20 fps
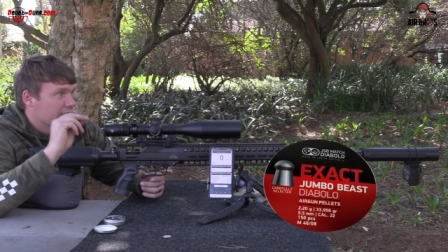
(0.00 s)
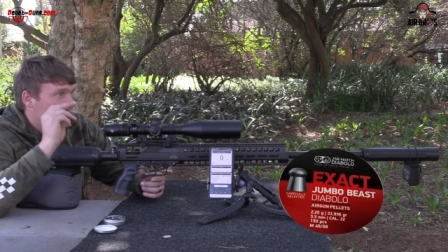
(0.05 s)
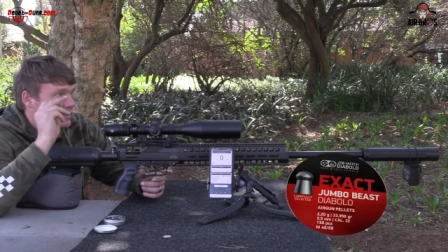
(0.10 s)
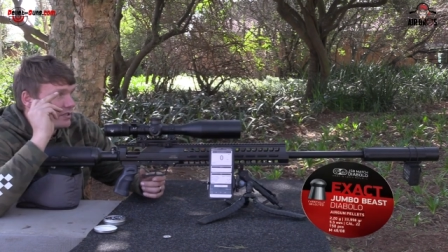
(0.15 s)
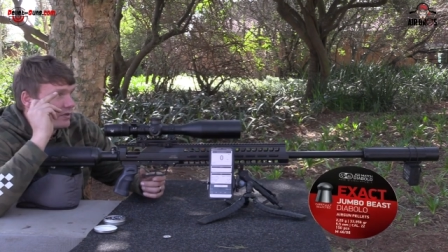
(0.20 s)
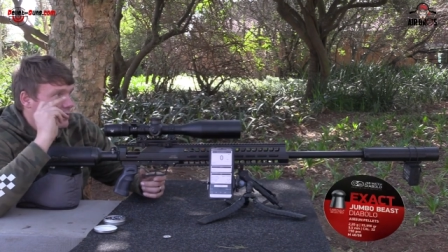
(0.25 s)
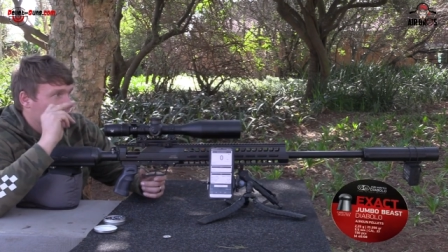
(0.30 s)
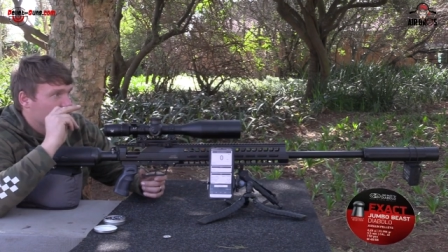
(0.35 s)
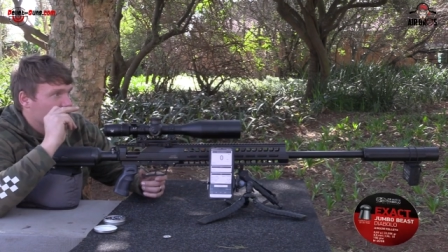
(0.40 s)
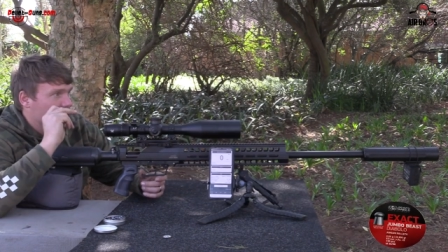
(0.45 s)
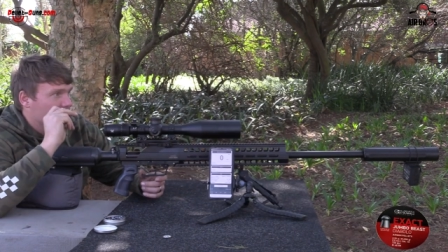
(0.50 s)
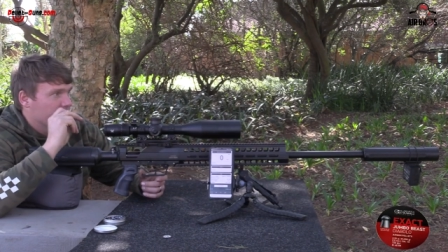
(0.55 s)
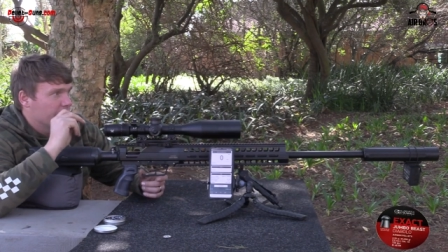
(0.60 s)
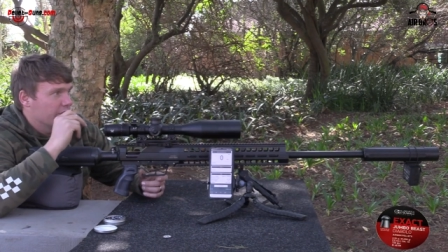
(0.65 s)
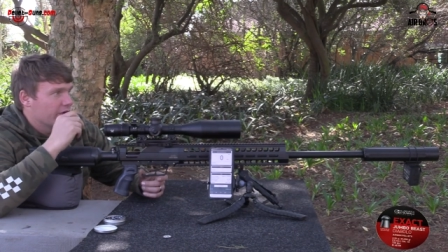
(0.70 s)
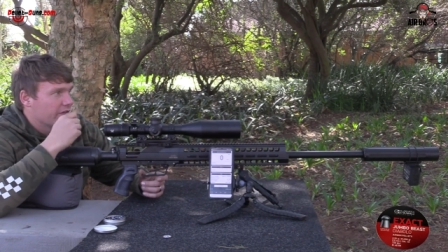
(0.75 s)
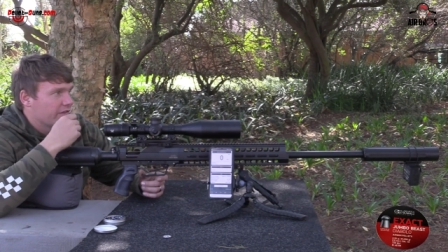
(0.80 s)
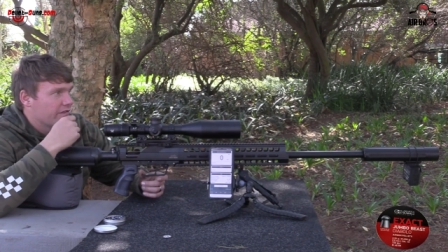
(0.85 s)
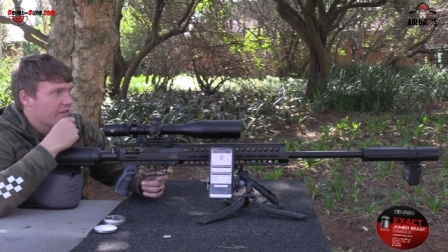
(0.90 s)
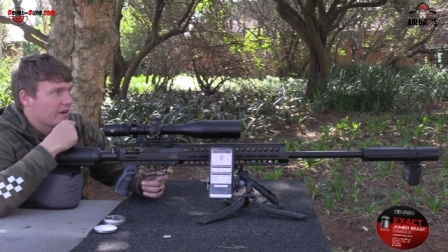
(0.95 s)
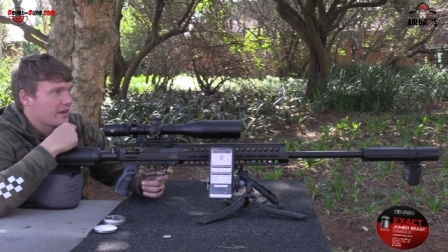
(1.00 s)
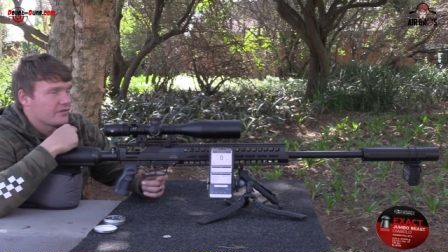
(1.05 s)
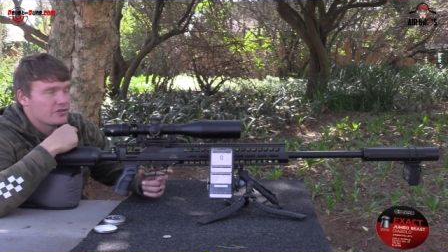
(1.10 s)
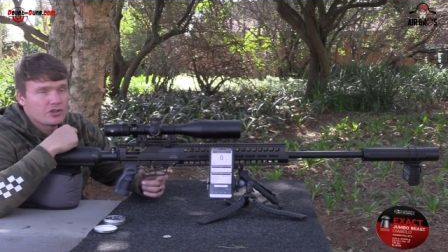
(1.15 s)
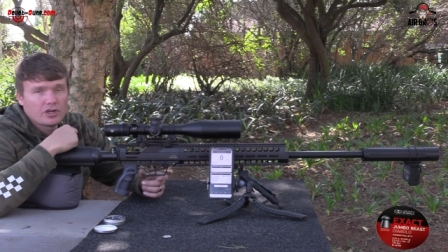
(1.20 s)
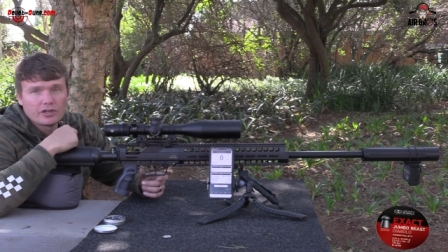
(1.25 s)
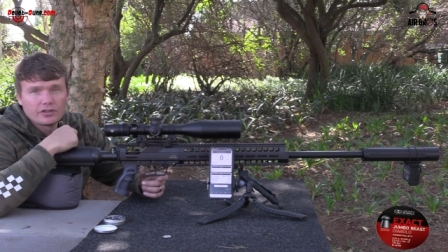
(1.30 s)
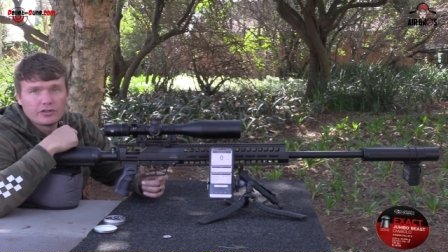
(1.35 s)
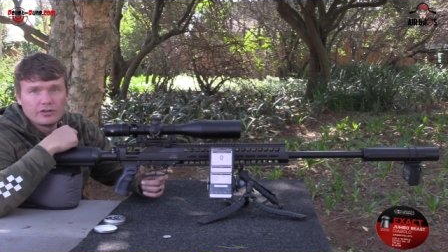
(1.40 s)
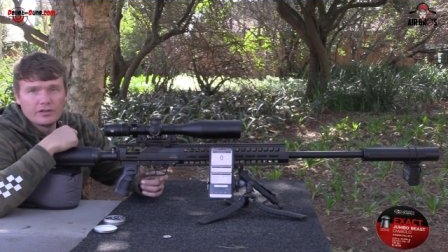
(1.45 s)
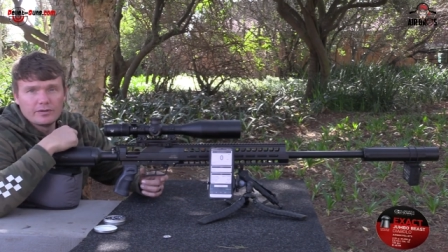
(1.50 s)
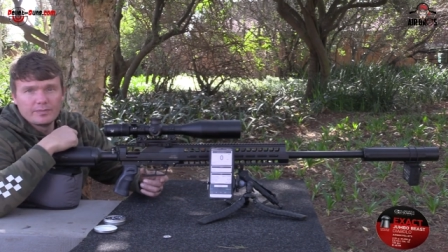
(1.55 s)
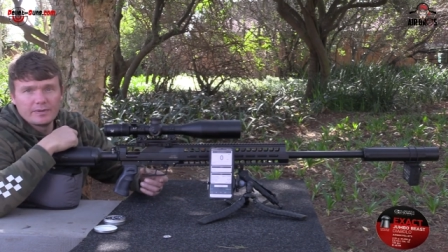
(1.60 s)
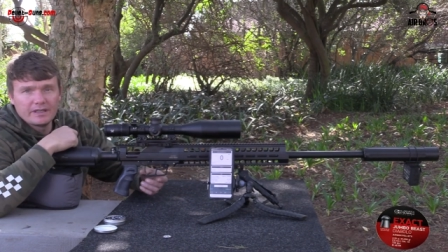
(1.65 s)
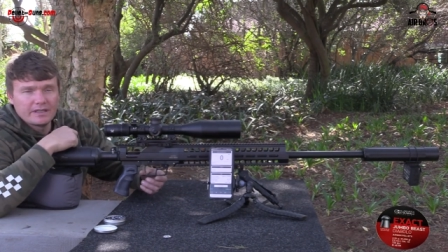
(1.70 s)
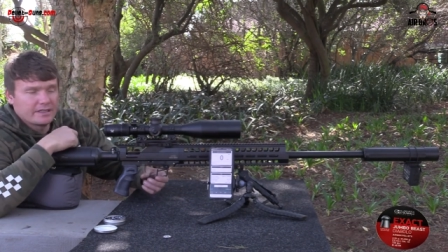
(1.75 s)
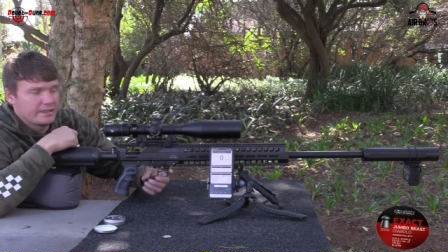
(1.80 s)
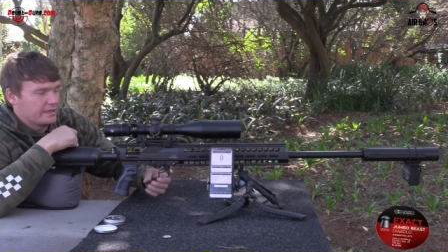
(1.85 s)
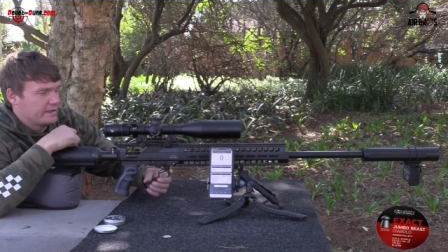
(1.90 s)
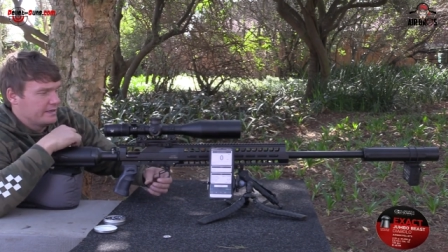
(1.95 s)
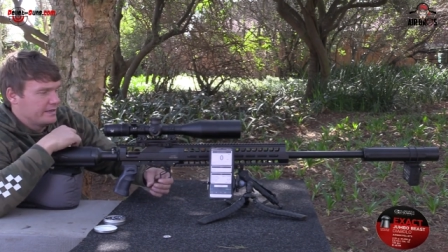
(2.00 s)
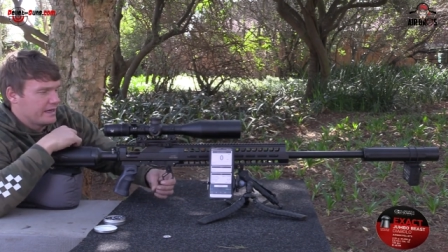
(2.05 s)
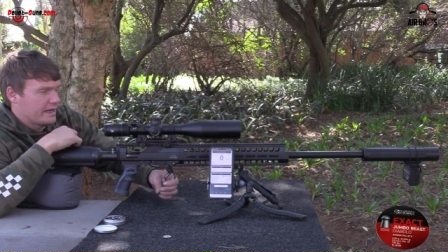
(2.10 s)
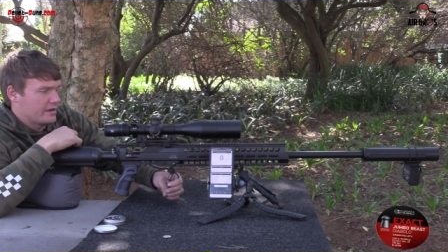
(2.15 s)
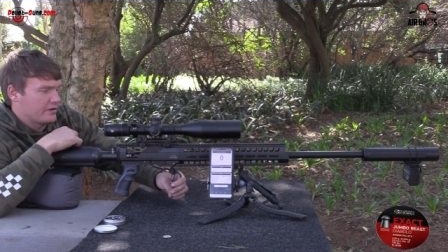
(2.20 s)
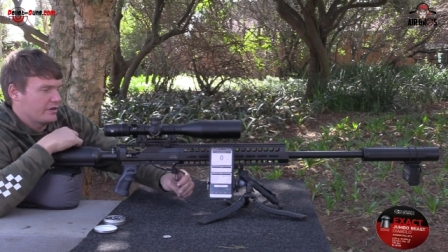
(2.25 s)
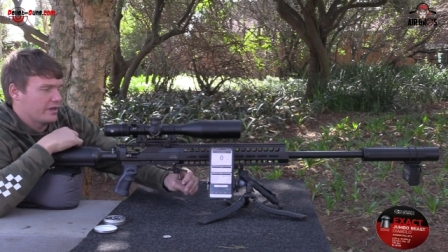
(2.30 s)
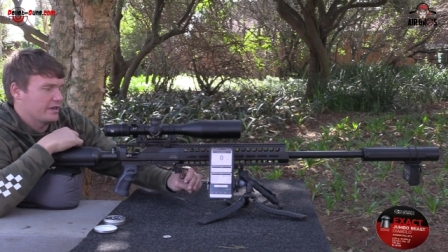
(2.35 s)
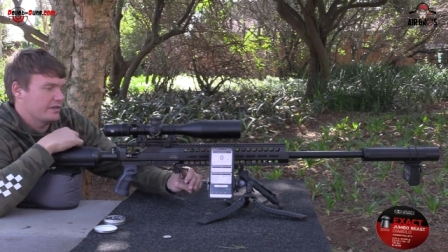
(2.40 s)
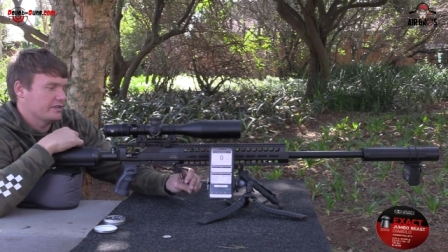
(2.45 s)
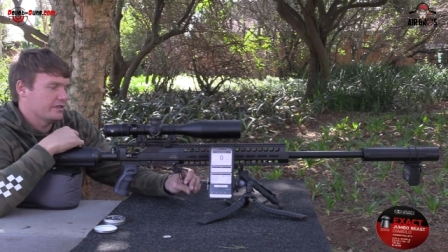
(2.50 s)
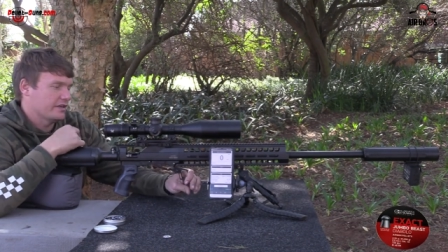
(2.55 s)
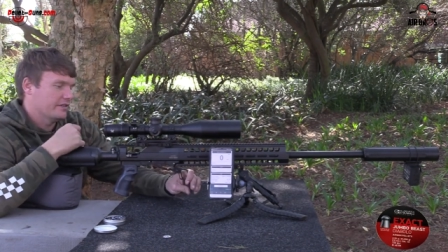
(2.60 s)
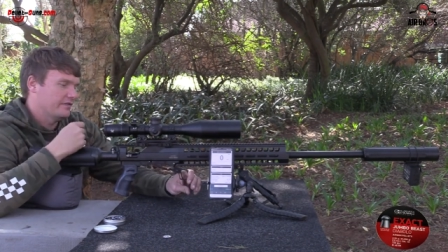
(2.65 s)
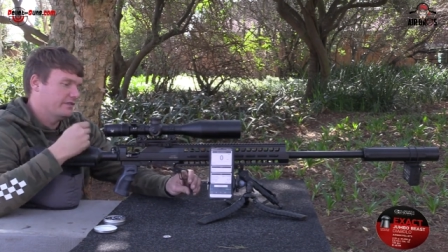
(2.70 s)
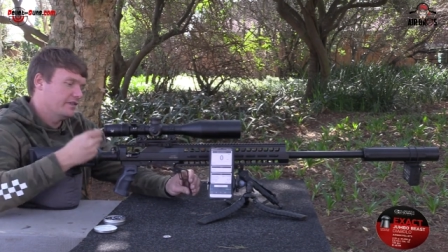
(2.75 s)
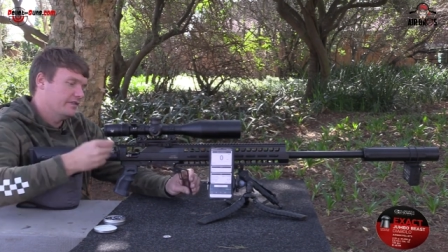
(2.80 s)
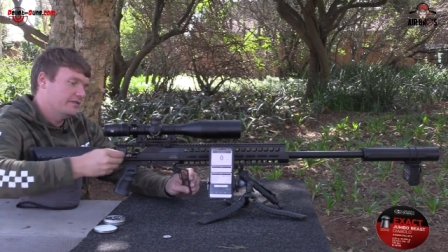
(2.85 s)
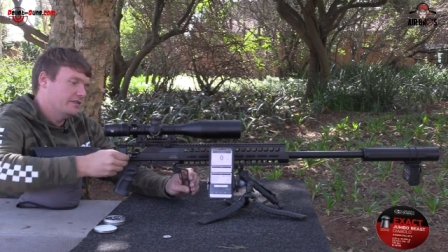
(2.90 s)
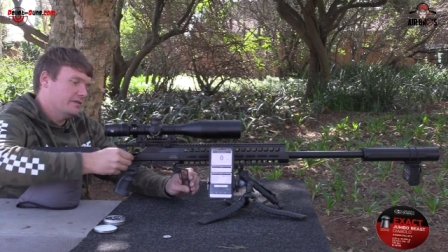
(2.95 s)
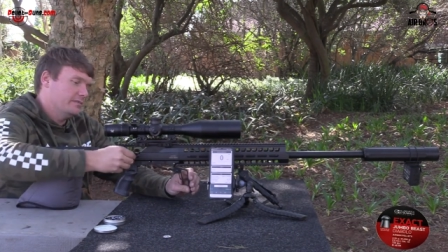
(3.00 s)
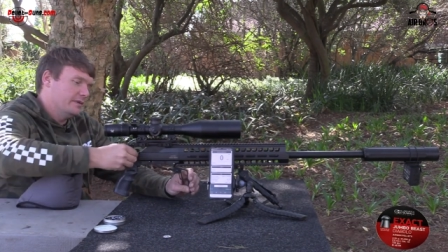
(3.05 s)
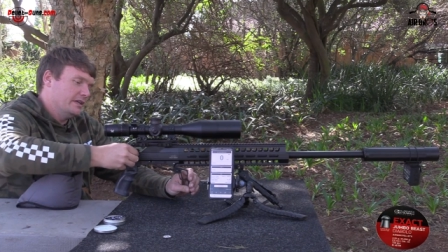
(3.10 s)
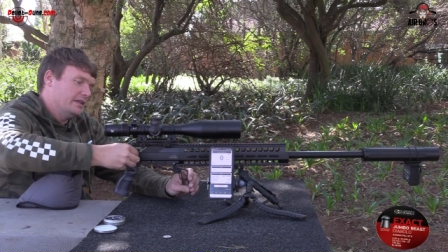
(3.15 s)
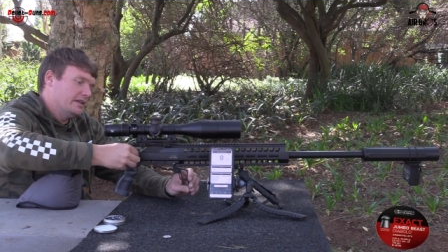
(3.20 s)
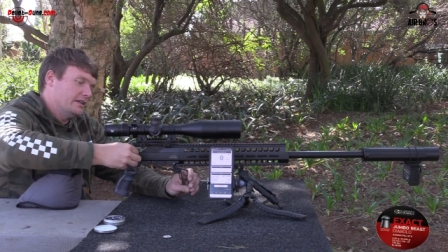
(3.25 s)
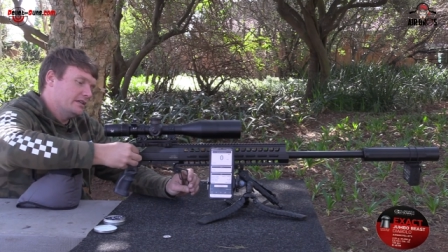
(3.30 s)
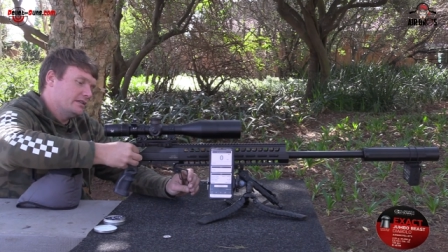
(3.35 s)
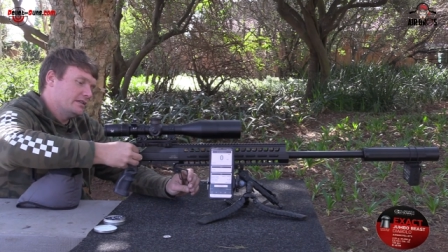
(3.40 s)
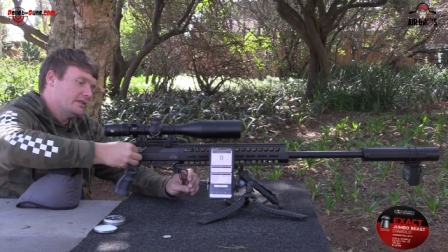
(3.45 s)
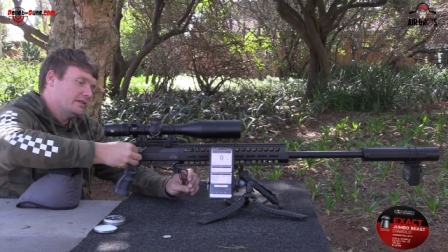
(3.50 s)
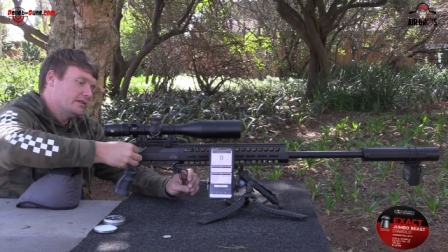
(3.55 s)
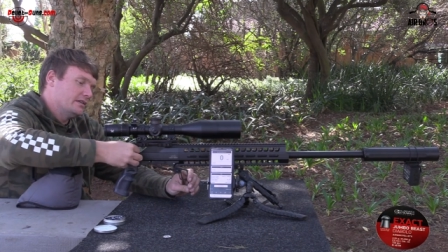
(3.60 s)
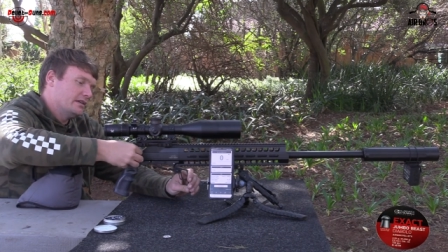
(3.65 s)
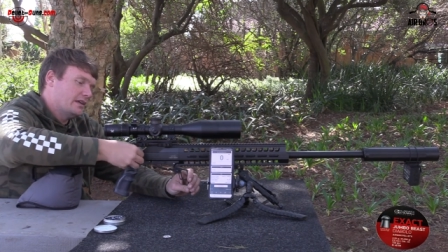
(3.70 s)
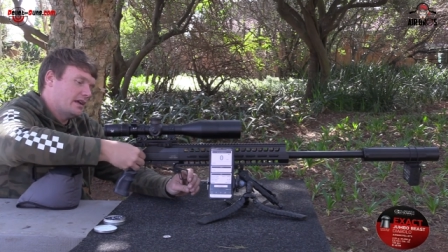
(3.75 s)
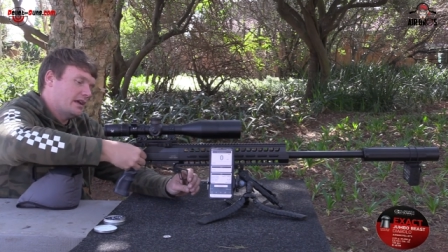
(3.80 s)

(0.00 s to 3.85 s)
So we're going to do a five shot grouping downrange at 50 meters